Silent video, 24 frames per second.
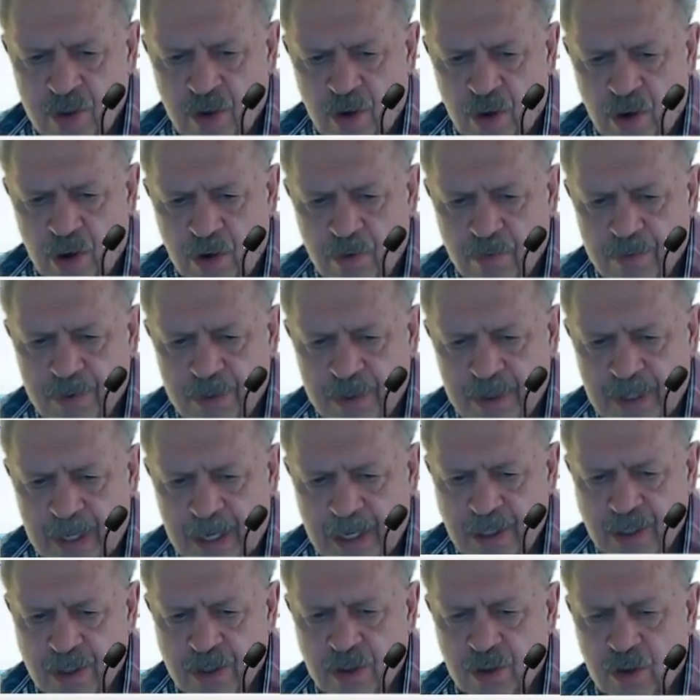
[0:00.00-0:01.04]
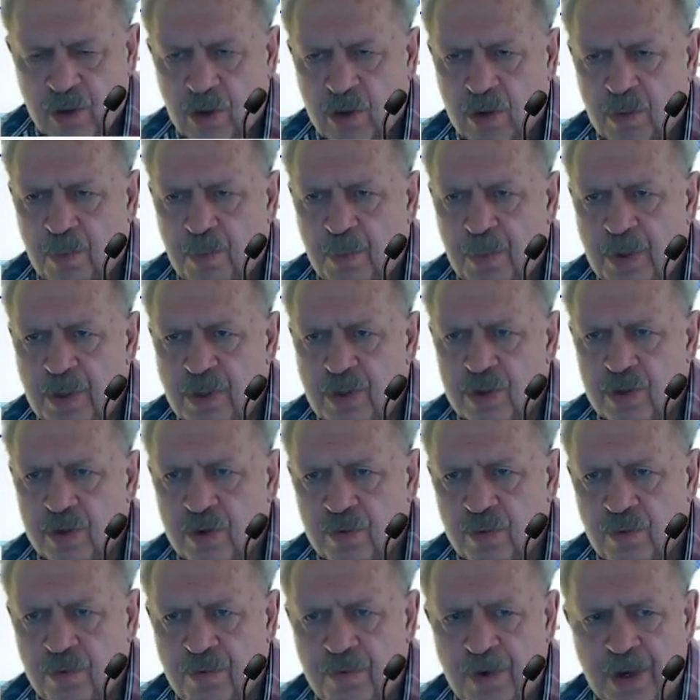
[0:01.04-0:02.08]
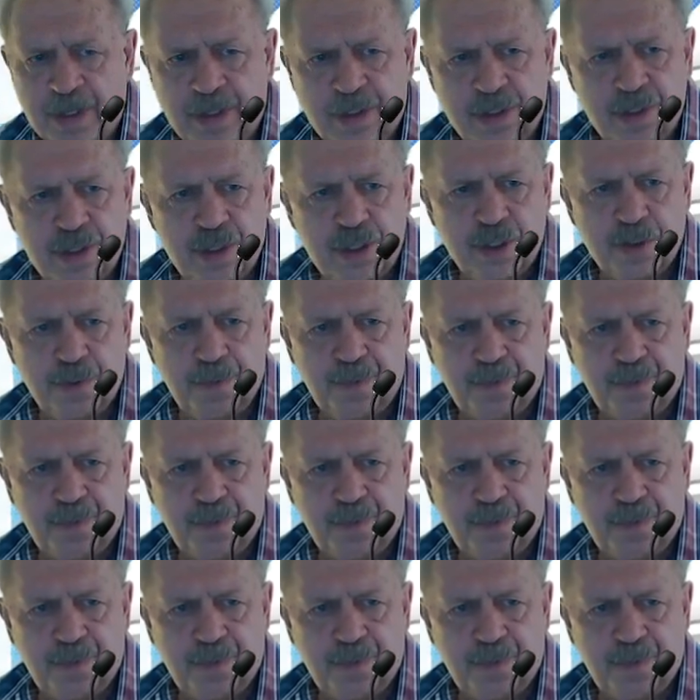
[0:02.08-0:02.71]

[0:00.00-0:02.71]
of tax on pension funds.